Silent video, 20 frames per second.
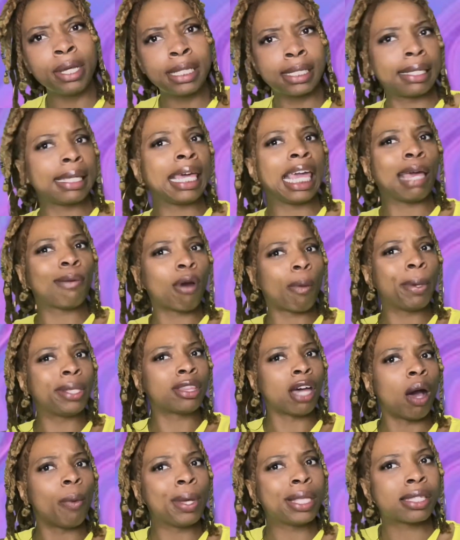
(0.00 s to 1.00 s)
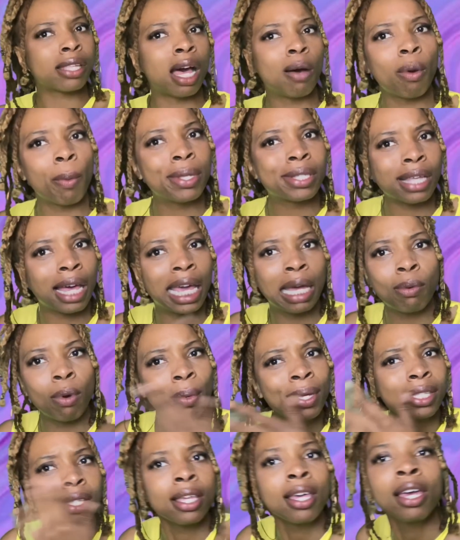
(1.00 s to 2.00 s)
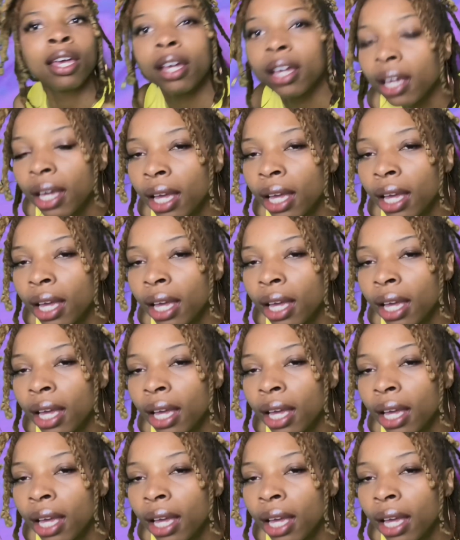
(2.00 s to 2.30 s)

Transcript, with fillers: see and what we thought we saw, what we saw and what we seen.